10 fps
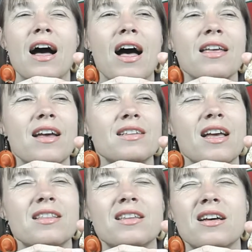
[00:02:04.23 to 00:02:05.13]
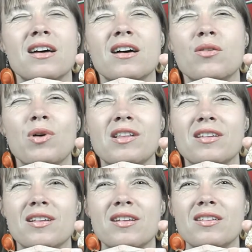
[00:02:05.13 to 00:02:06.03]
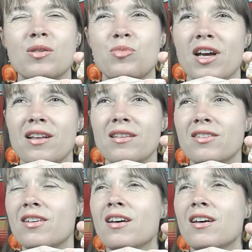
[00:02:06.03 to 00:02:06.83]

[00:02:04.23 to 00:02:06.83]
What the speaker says: Yeah, and the bread